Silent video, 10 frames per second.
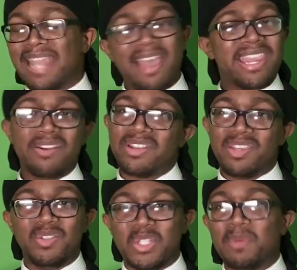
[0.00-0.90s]
Now, here on
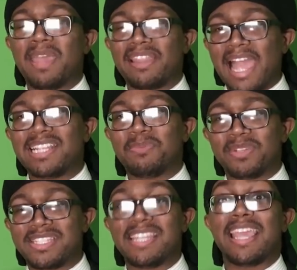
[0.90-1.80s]
YouTube, they like to
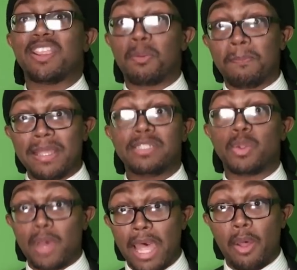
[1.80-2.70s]
pretend that your
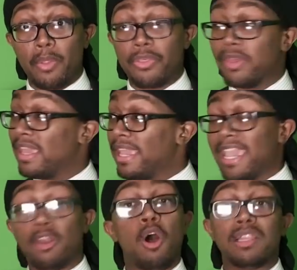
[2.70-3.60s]
mental health
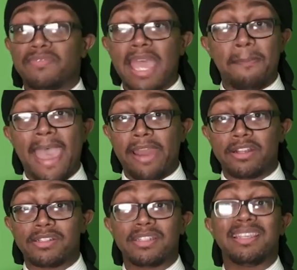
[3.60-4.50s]
and all of that
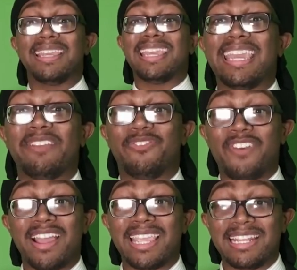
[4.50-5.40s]
matters. It
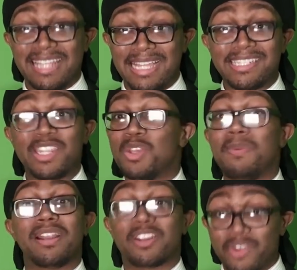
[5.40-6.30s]
fucking doesn't. You
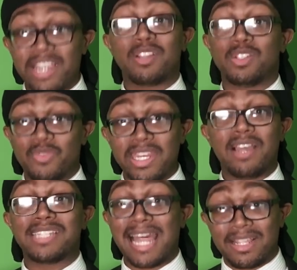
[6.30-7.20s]
better crank those
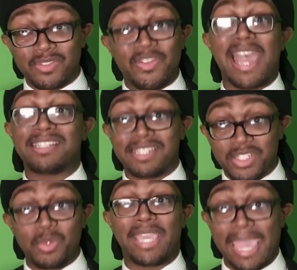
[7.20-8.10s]
videos out as fast as
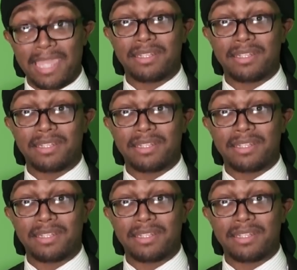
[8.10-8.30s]
you can.